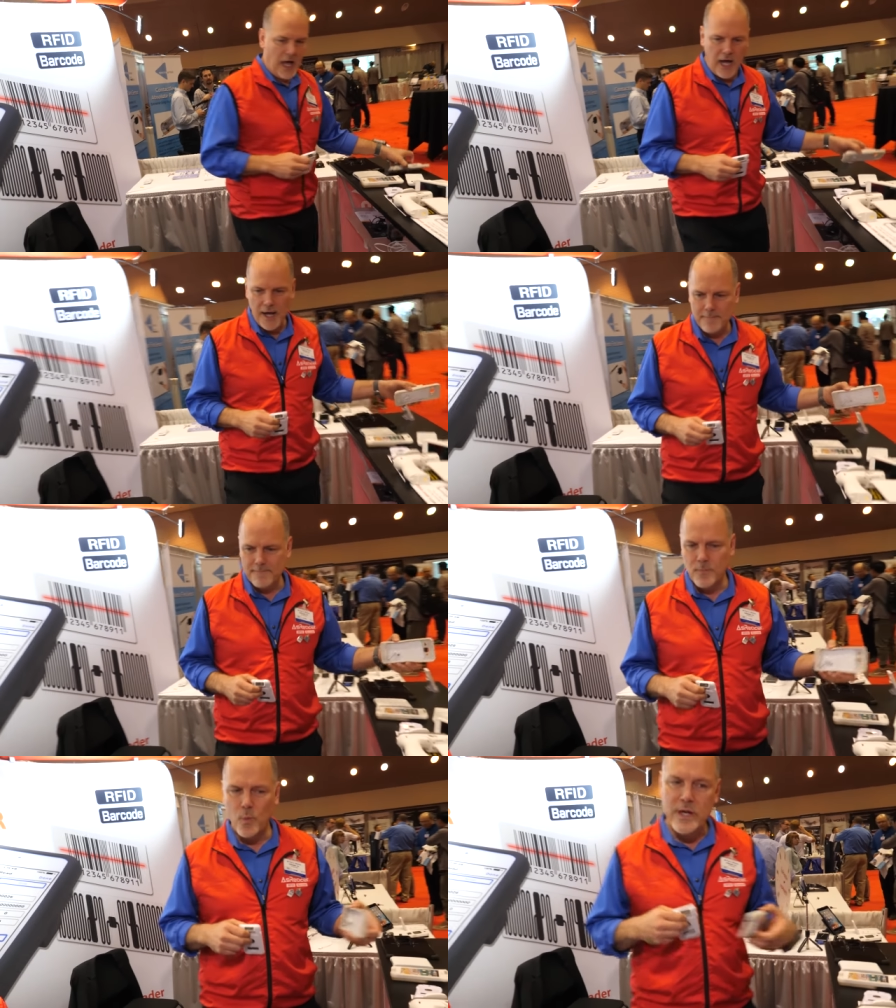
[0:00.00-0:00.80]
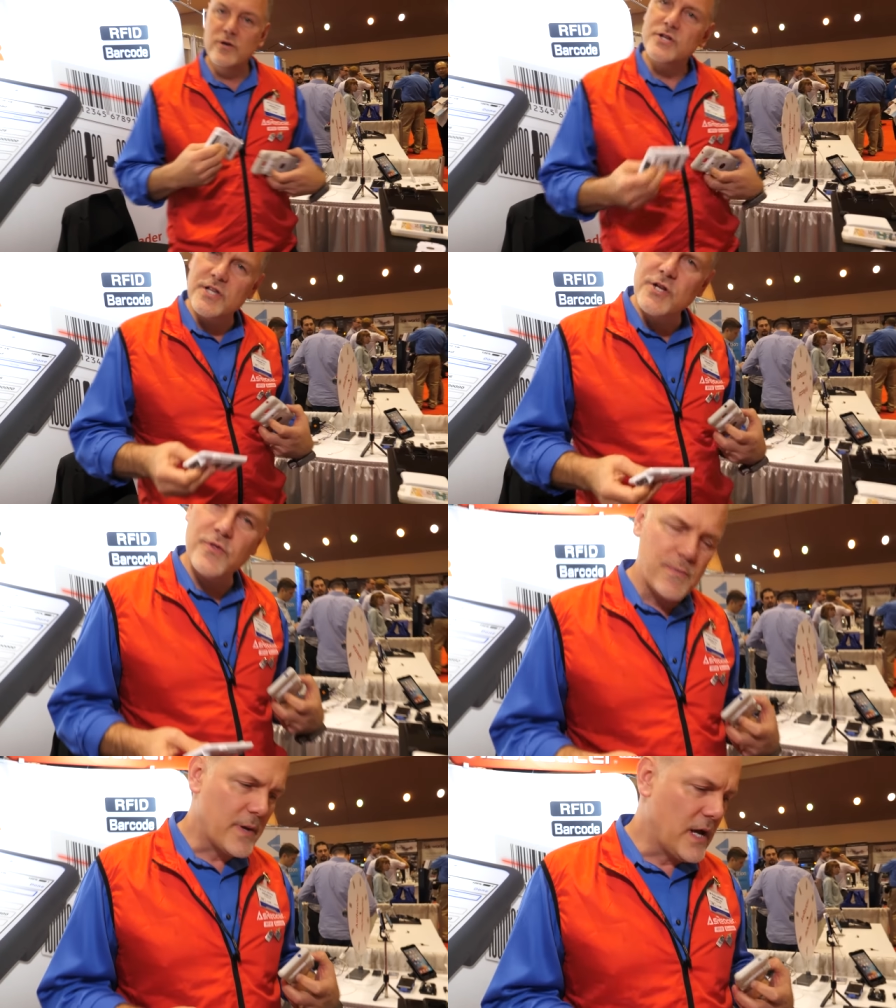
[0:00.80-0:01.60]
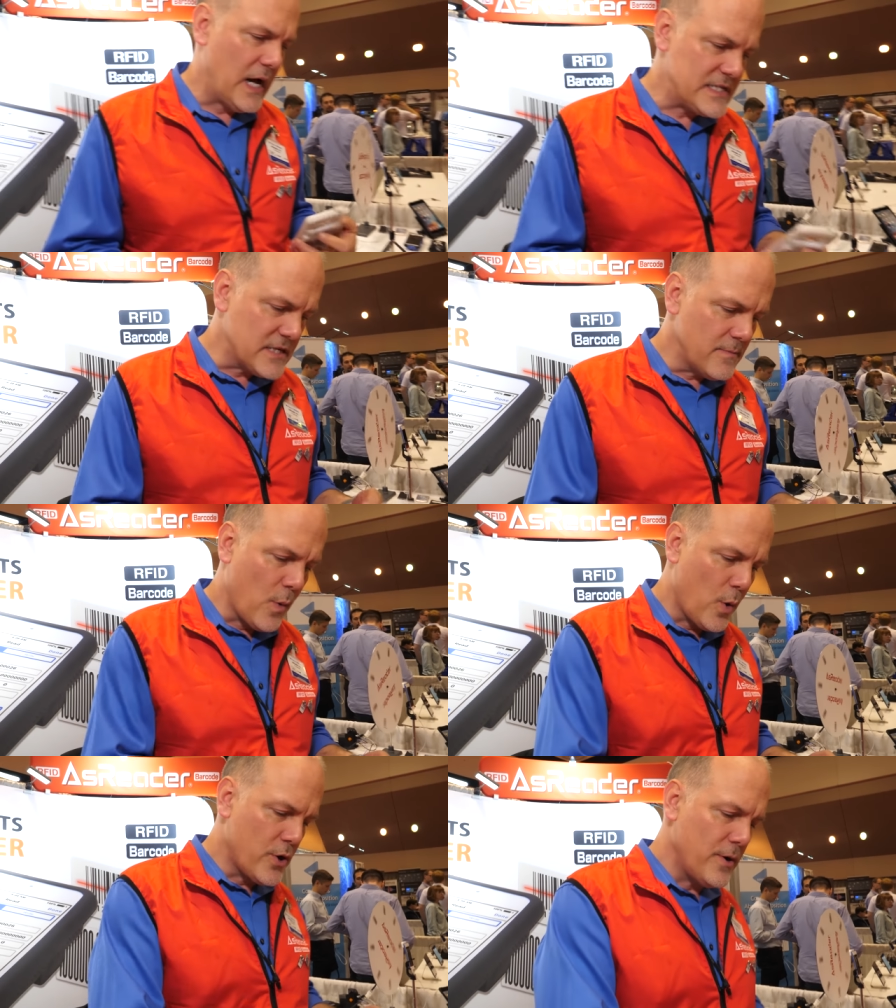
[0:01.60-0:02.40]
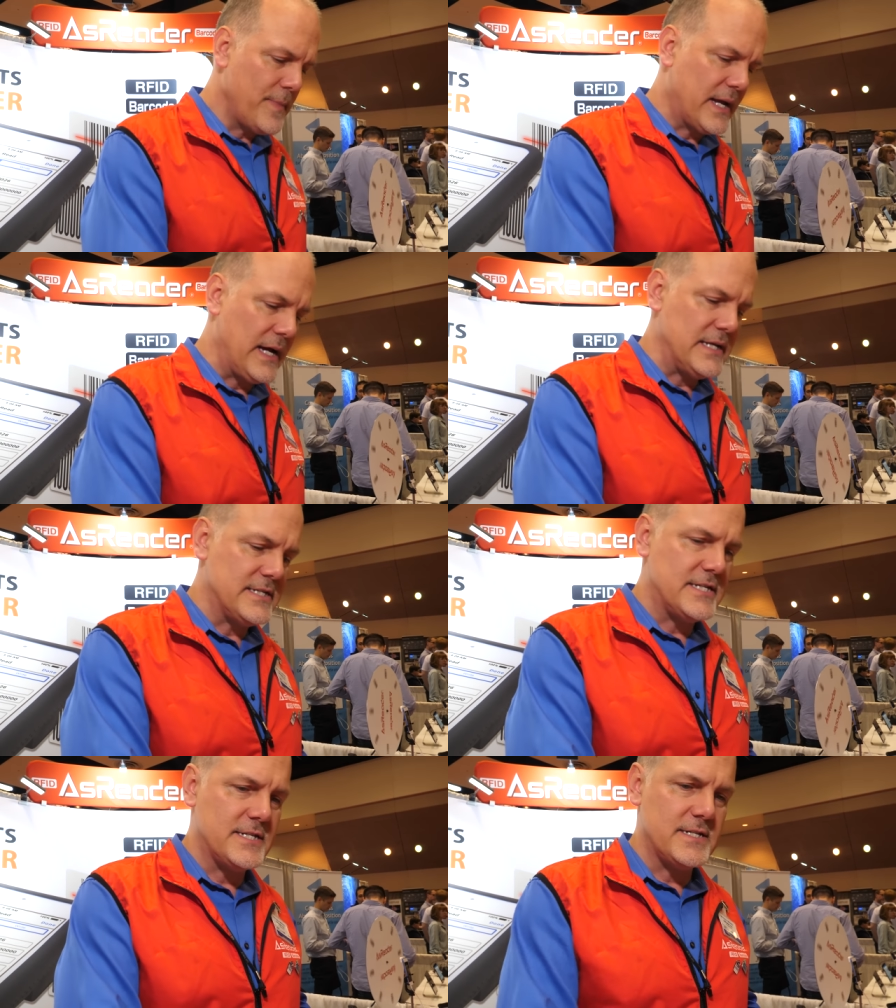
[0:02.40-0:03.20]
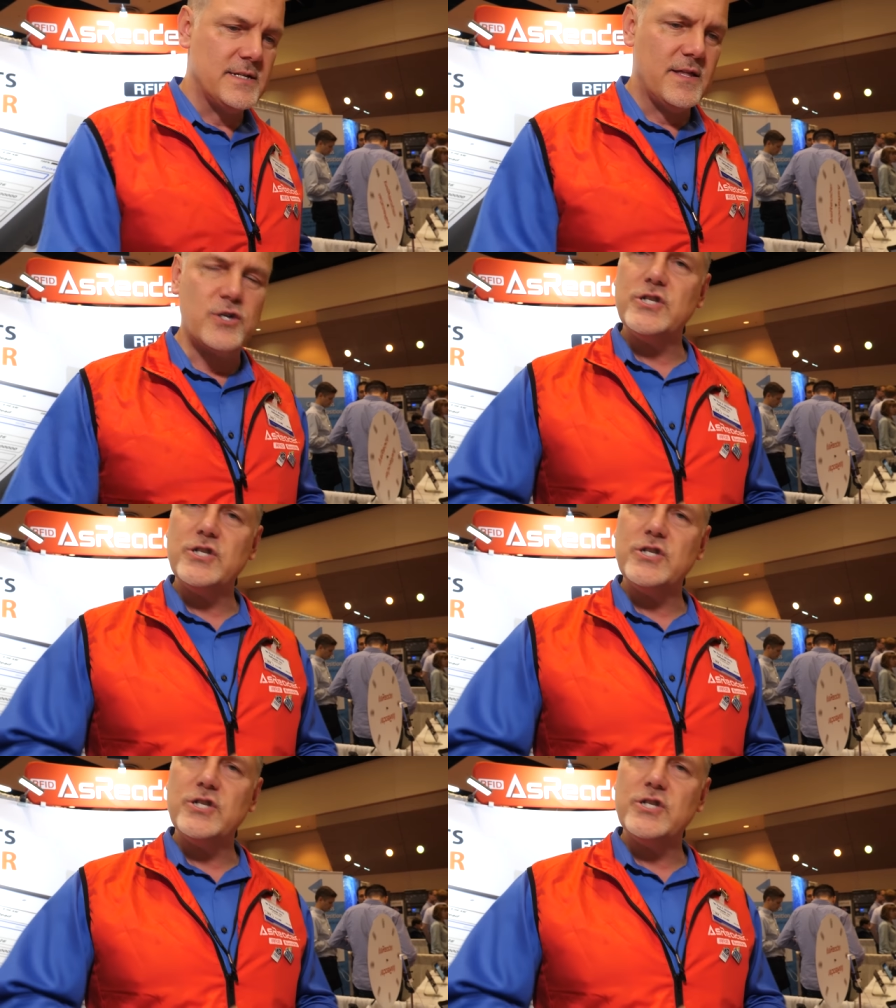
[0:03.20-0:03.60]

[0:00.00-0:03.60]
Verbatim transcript: Um, we usually do them custom order because there's